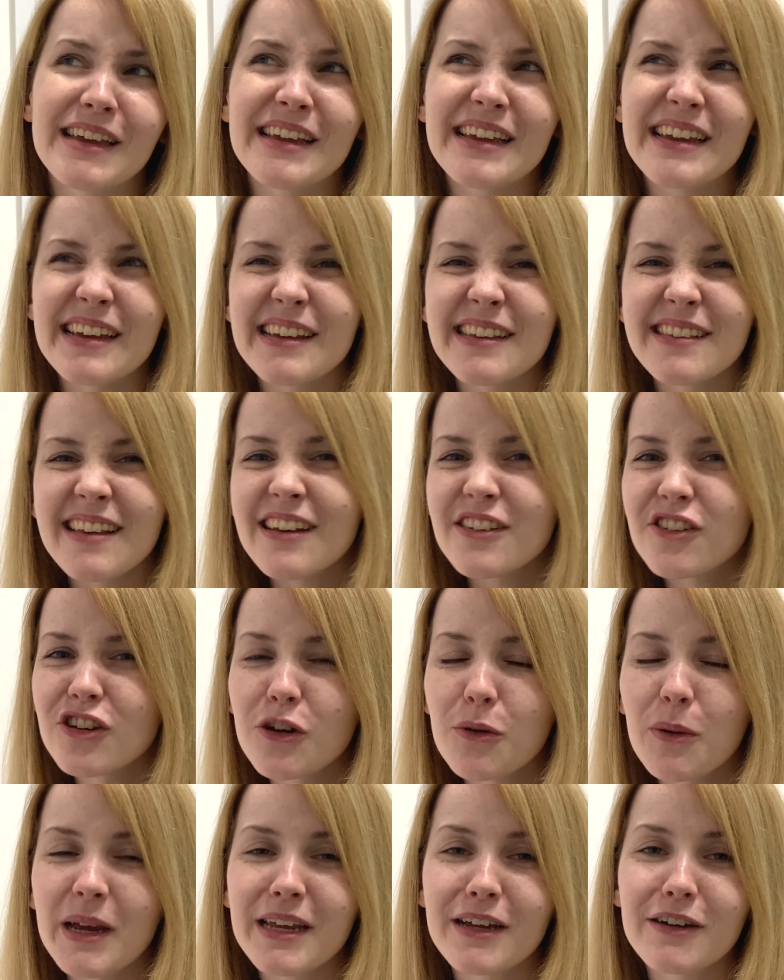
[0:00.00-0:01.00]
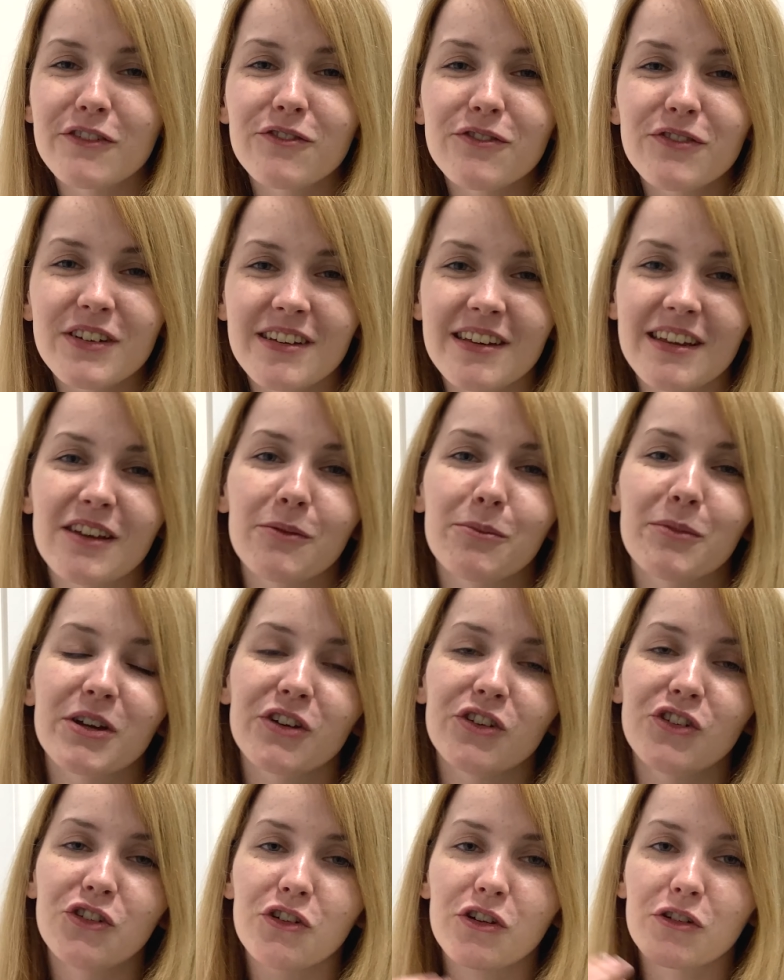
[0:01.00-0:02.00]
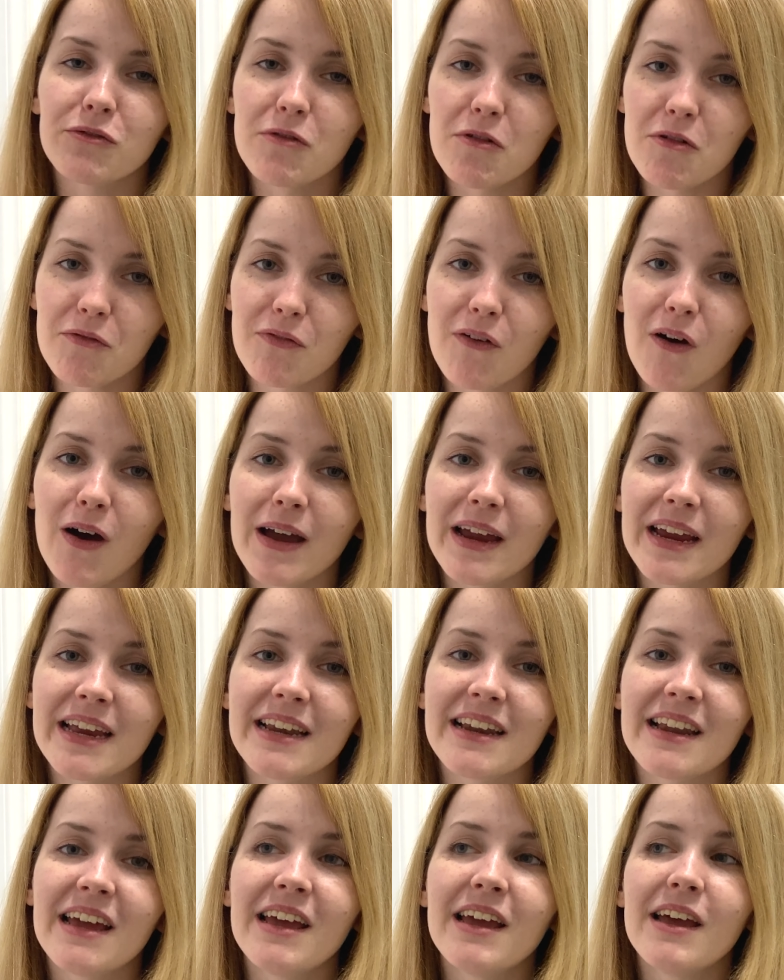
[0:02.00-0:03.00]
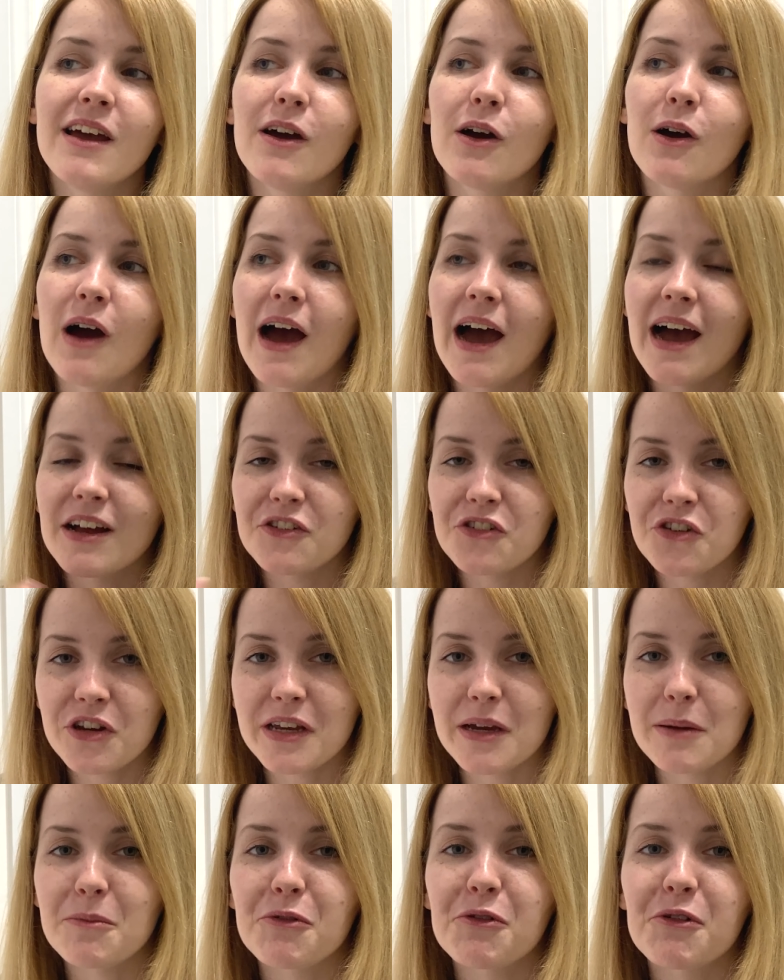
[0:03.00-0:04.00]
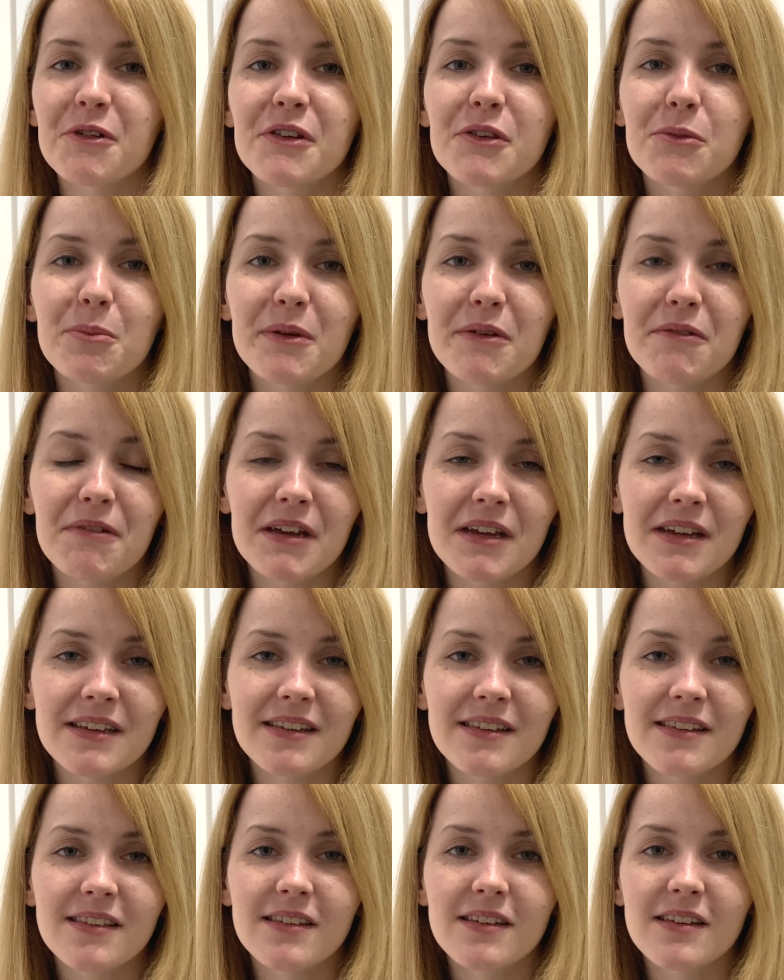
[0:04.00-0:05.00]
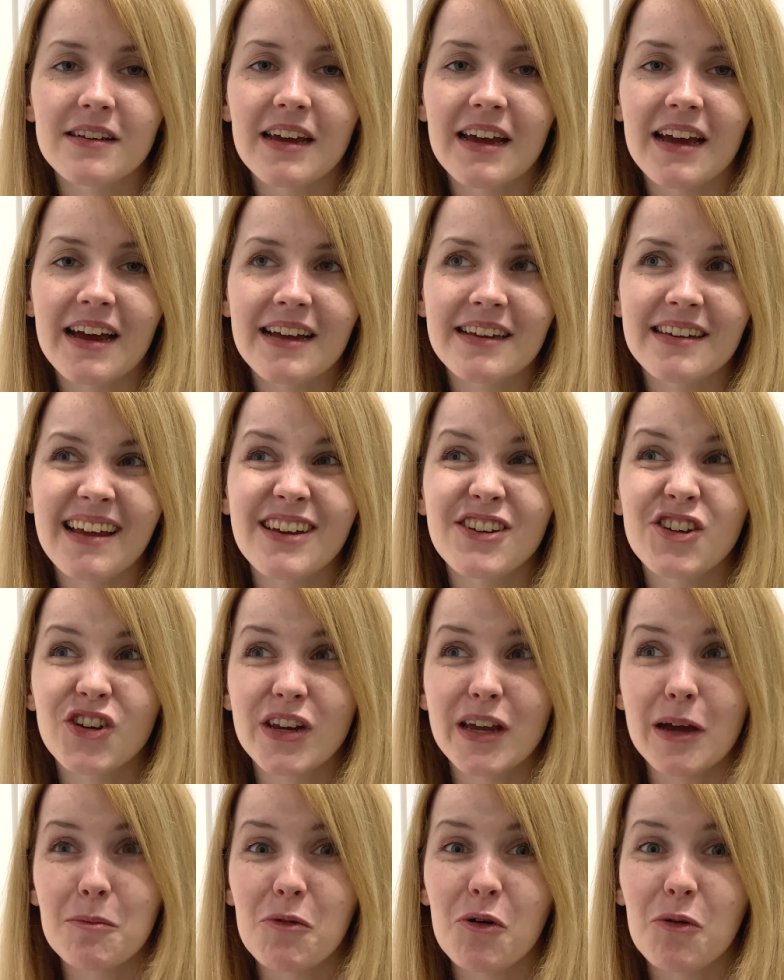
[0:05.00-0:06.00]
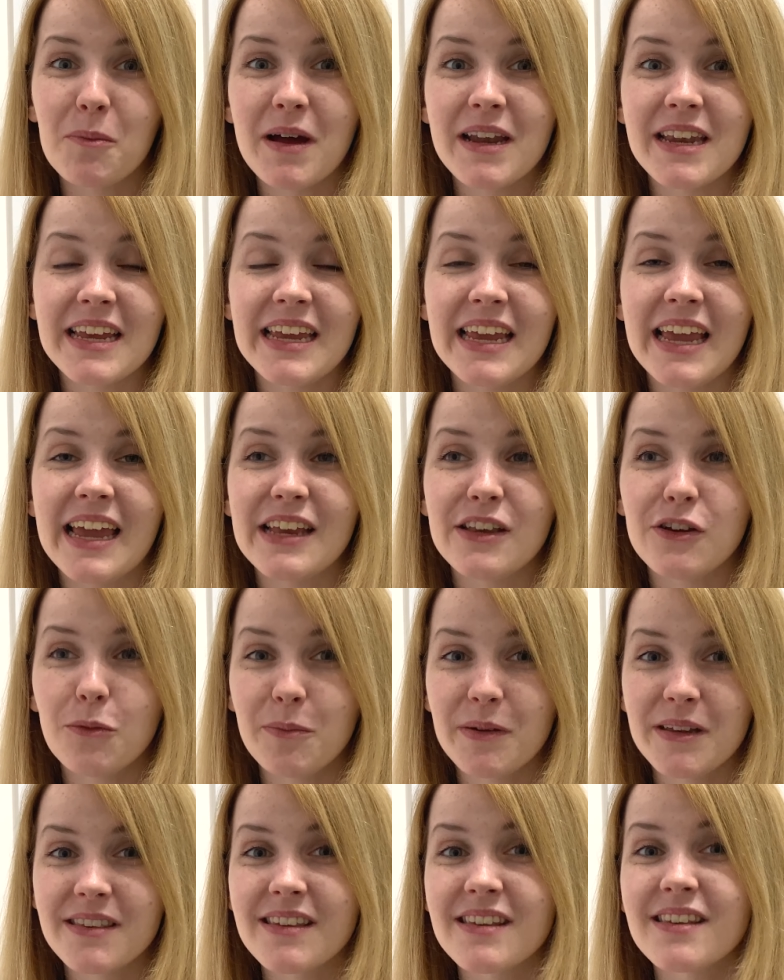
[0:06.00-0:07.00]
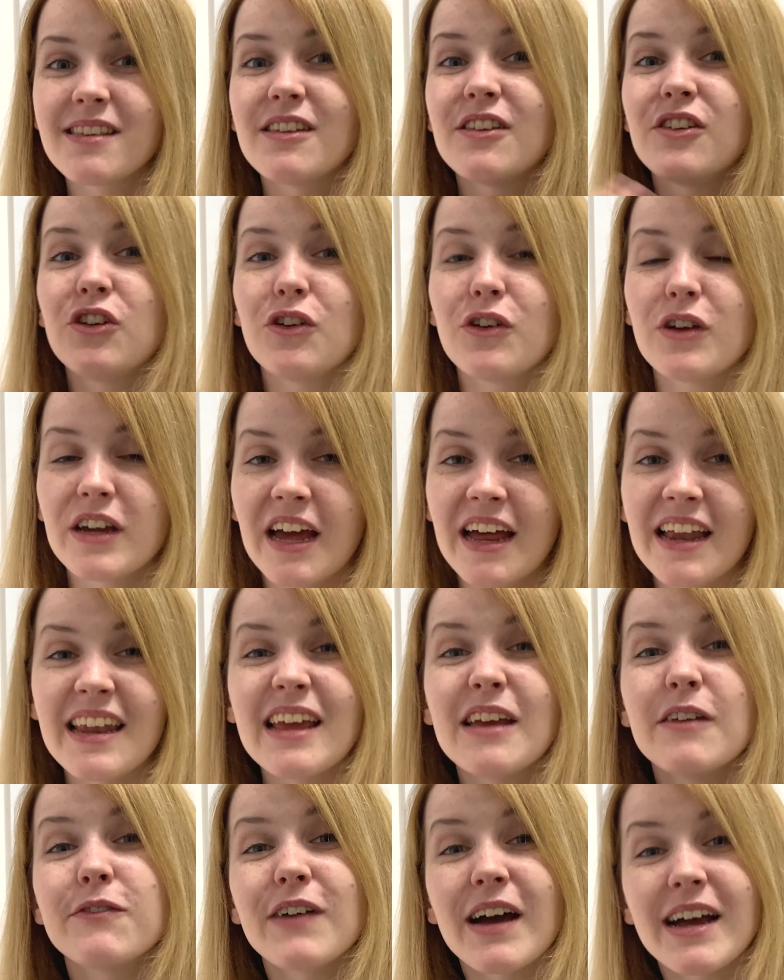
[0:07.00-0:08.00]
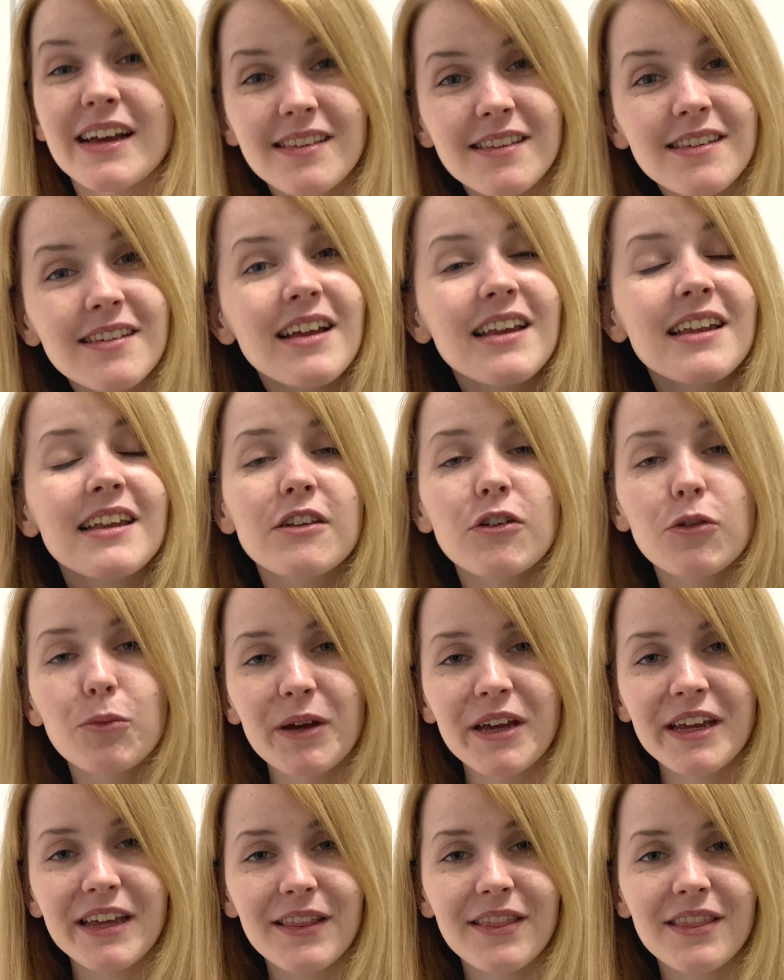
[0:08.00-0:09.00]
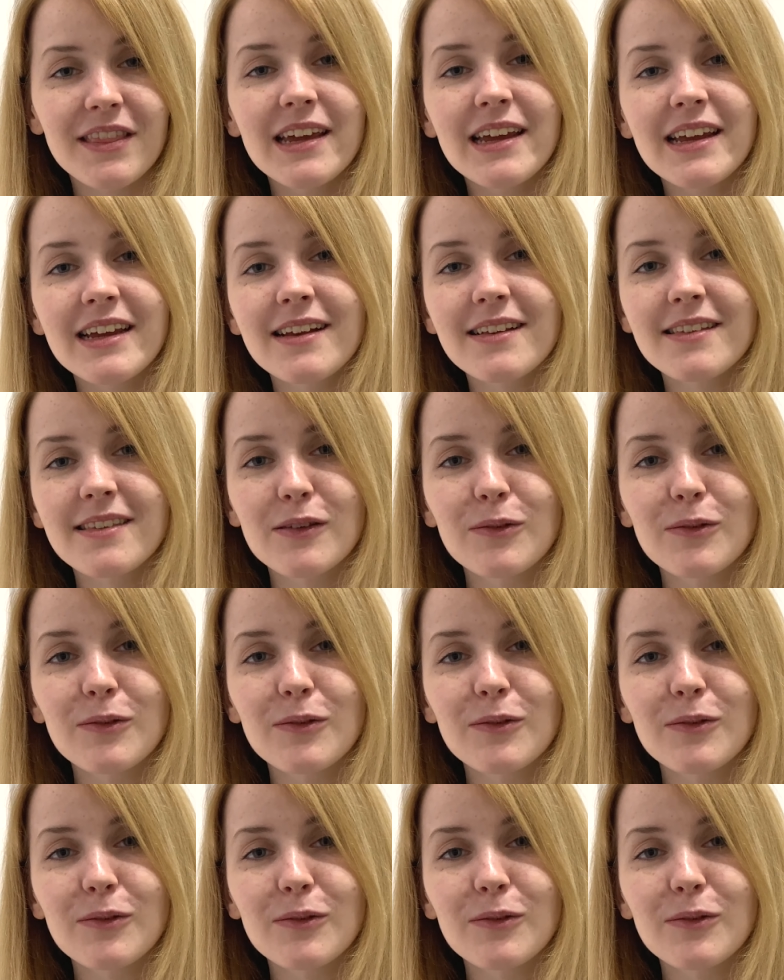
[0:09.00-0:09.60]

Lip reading: is actually quite comforting because you can refine as you get more experienced, and as you get more money in your business, and you can invest a little bit in things.